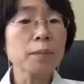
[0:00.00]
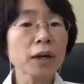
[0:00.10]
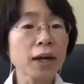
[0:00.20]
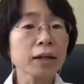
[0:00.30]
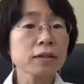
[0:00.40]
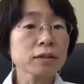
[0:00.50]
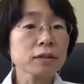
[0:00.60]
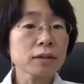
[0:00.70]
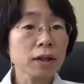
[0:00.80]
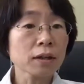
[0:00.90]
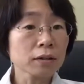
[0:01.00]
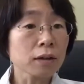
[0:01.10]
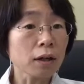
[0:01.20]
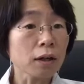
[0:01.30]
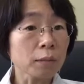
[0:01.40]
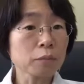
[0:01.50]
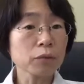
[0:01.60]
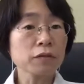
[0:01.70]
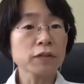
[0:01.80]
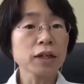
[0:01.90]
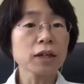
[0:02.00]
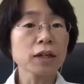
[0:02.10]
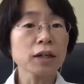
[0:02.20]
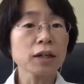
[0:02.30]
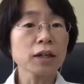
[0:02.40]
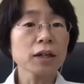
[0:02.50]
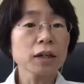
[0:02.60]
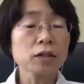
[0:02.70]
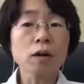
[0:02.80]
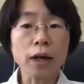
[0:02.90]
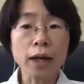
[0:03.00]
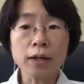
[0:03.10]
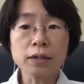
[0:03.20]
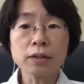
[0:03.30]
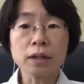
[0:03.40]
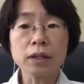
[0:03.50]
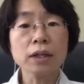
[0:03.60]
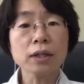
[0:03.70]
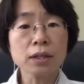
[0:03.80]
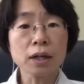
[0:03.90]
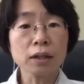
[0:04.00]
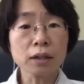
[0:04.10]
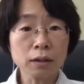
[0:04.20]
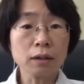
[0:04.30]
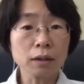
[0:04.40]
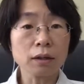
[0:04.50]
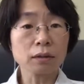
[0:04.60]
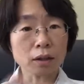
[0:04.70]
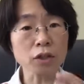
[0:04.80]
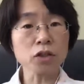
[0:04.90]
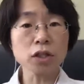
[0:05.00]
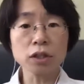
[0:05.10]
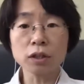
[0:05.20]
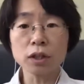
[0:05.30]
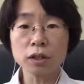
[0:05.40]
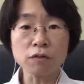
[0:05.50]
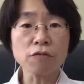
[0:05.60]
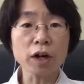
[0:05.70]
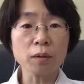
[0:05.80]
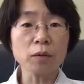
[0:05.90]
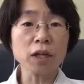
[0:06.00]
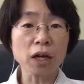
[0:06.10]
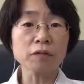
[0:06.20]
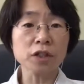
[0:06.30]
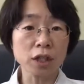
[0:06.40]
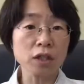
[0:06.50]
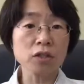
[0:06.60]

me add things briefly. So as Alina said, the condition and the environment have changed